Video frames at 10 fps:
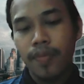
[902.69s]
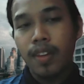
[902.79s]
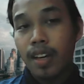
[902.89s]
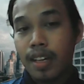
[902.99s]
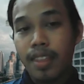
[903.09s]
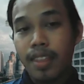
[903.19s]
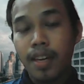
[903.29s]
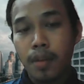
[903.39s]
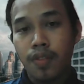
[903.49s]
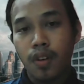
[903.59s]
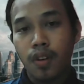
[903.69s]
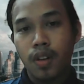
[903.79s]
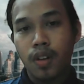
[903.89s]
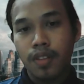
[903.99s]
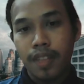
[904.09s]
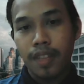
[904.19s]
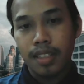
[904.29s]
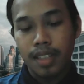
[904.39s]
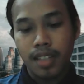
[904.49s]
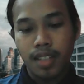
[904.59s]
a day before the
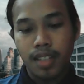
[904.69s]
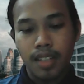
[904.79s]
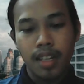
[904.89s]
vaccination,